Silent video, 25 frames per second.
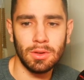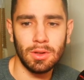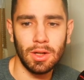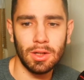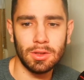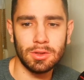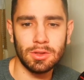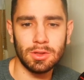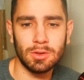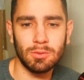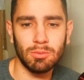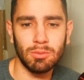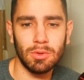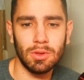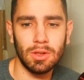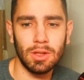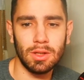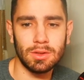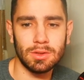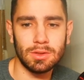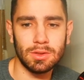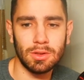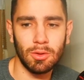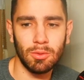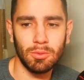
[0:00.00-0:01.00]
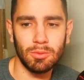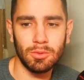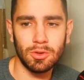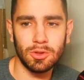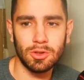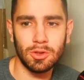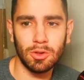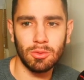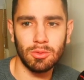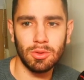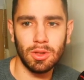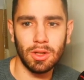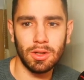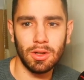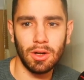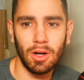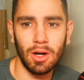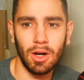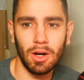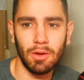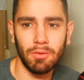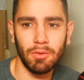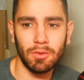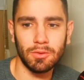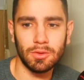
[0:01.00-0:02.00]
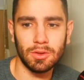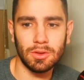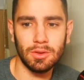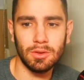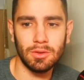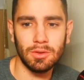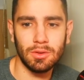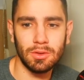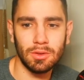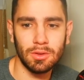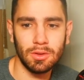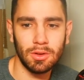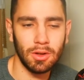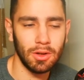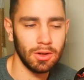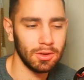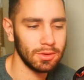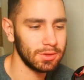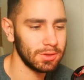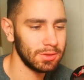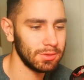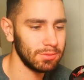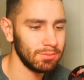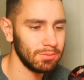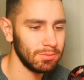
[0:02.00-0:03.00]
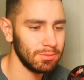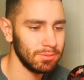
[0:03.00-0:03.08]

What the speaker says: I just realized I only showed like half of the cards.